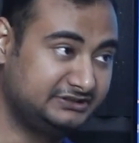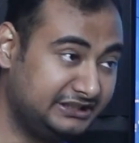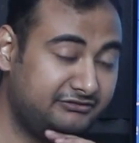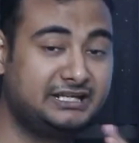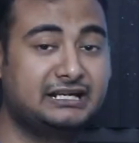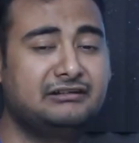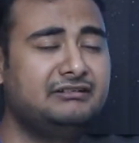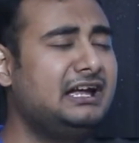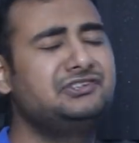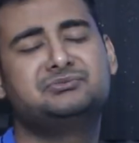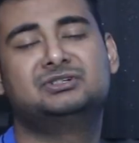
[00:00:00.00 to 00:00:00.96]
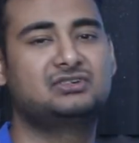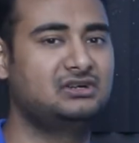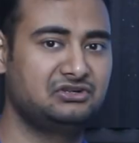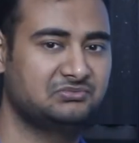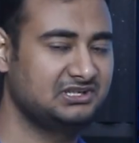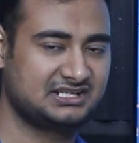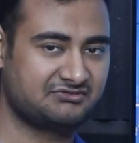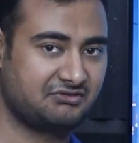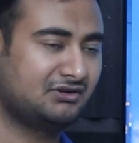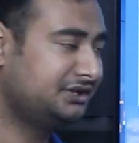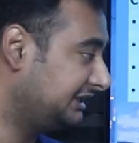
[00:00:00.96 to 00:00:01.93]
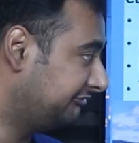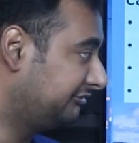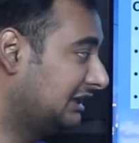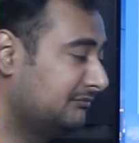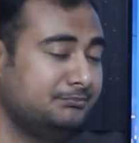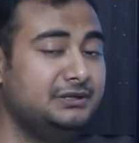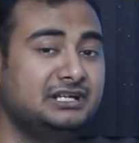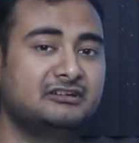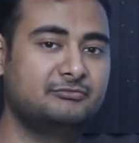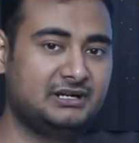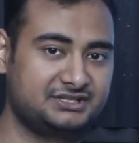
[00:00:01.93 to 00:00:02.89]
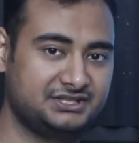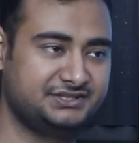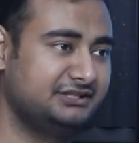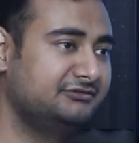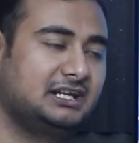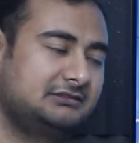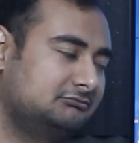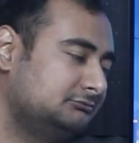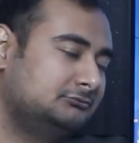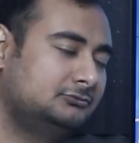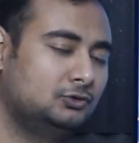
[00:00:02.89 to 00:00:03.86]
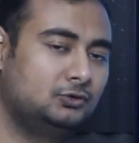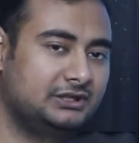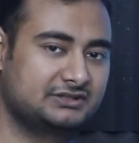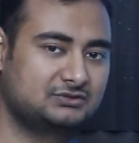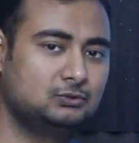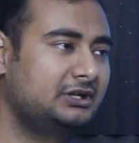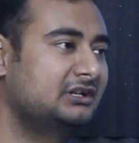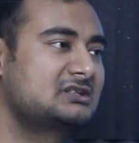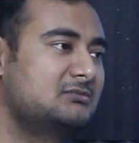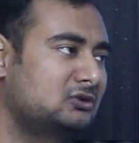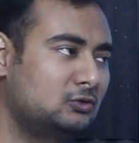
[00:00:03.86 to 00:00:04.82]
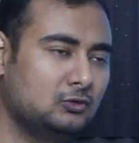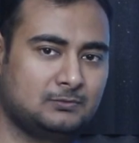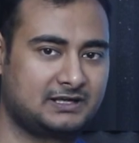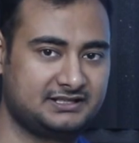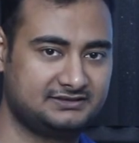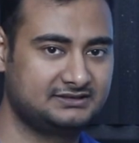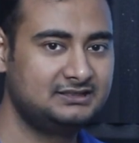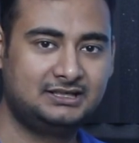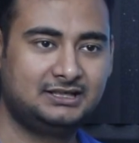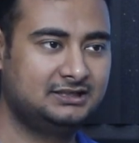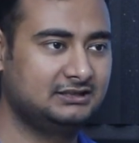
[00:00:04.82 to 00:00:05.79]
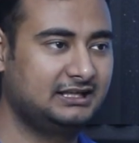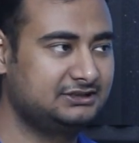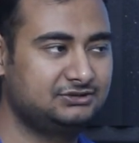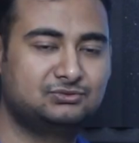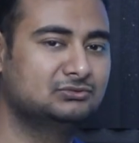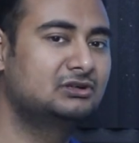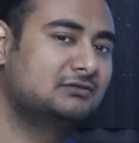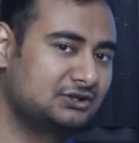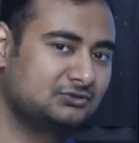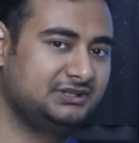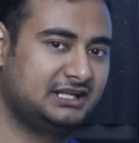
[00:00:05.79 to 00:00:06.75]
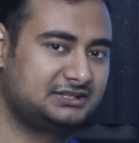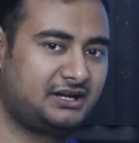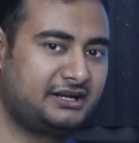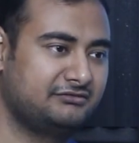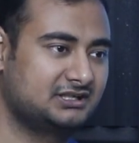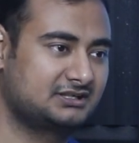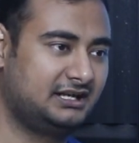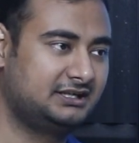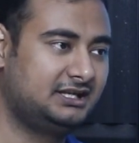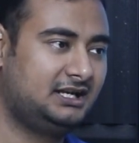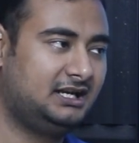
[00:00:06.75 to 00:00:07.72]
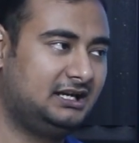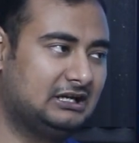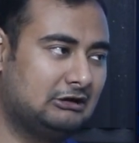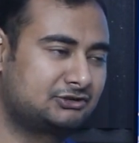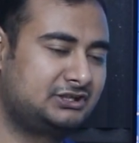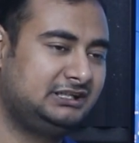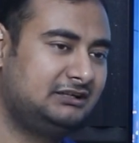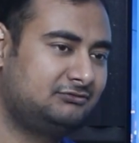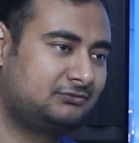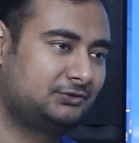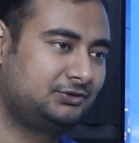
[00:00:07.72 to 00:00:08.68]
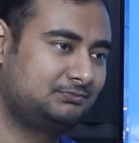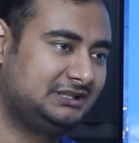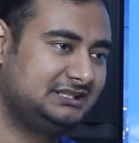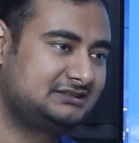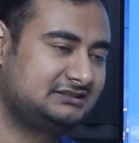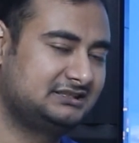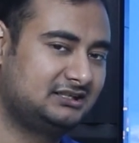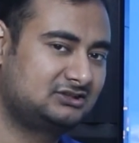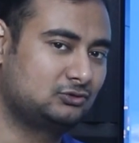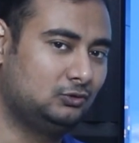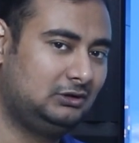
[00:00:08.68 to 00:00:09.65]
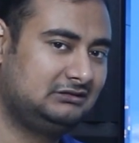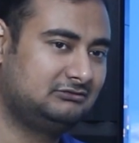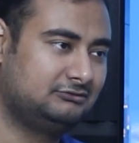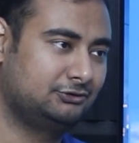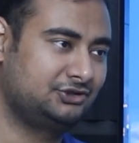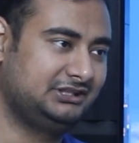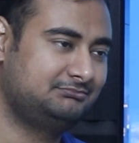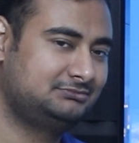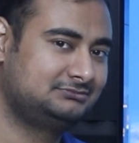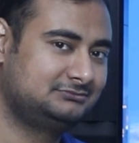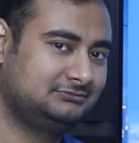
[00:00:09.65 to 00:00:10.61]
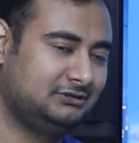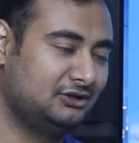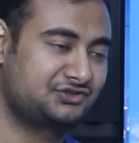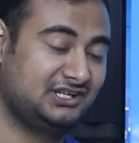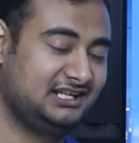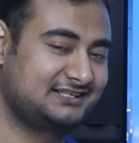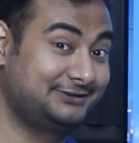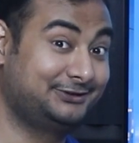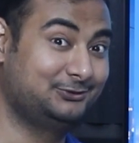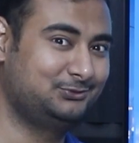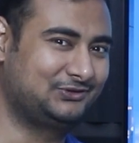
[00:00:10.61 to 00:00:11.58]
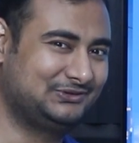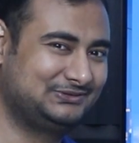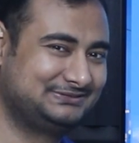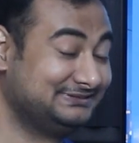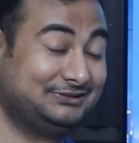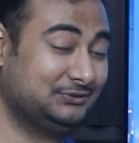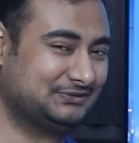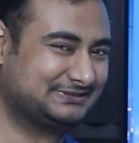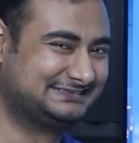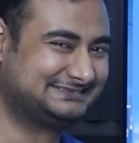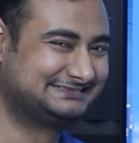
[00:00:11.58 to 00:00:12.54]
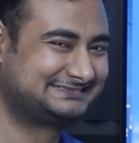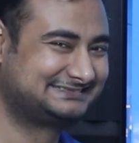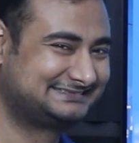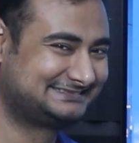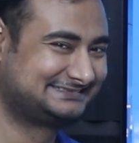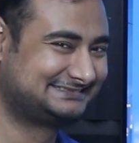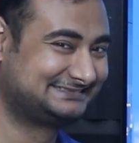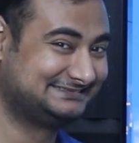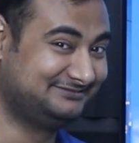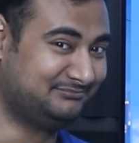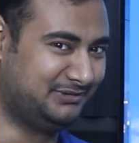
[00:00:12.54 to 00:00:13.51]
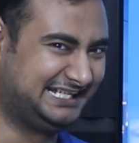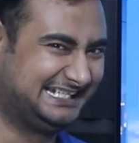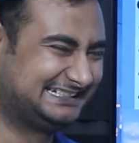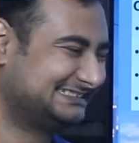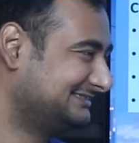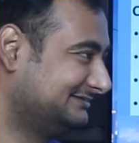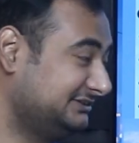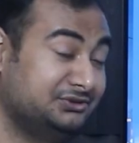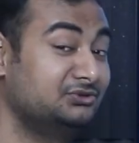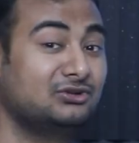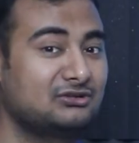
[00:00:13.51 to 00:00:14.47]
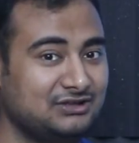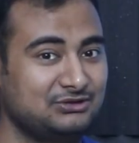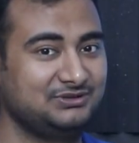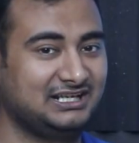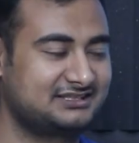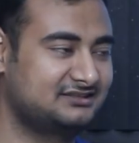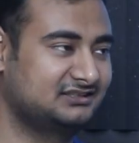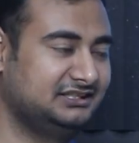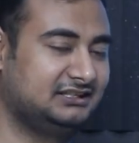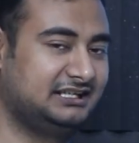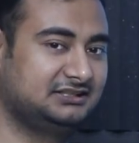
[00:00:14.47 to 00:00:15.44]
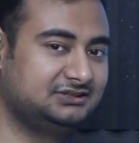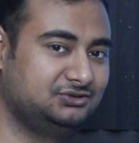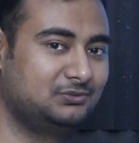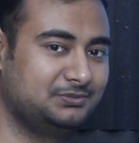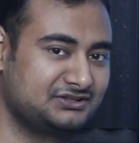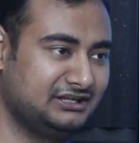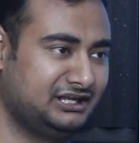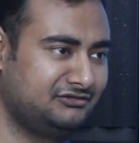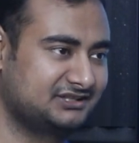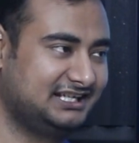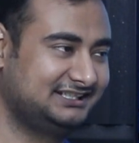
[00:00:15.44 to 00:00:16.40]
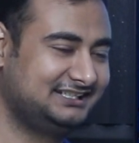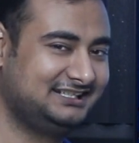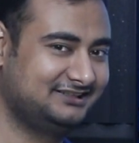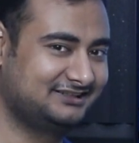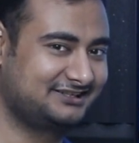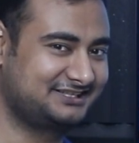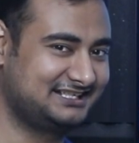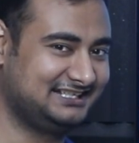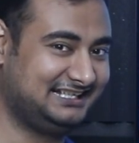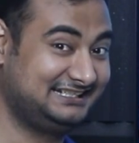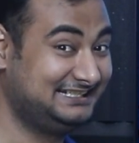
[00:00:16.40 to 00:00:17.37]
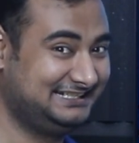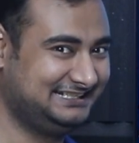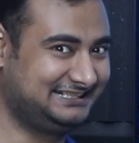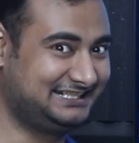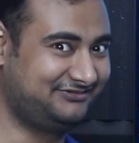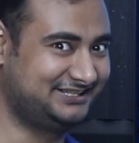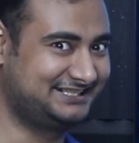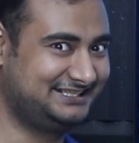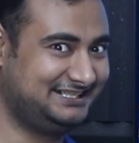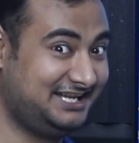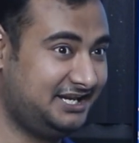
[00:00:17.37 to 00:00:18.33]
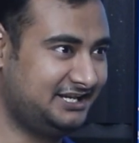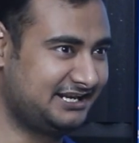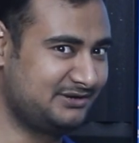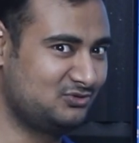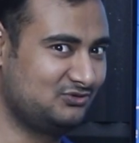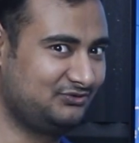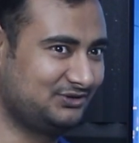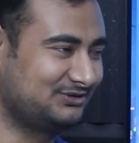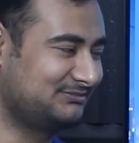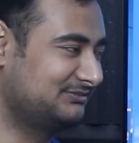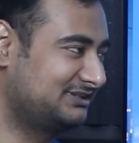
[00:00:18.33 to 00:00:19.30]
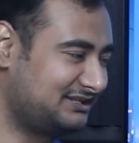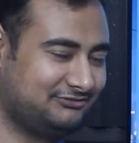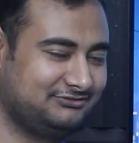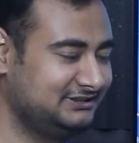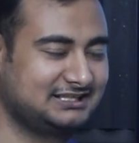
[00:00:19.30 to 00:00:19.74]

Then we can have as much renewable as we want if we have big enough batteries. Then we're like, who cares? Who cares about coal prices? Like, you do not want to be like China, where it's like, Australia, could you please sell us coal for cheap? Australia is saying, no, bro. No. Money. You do not want to be like stuck in like a European scenario where it's like, Russia is like, give us, remove your stuff.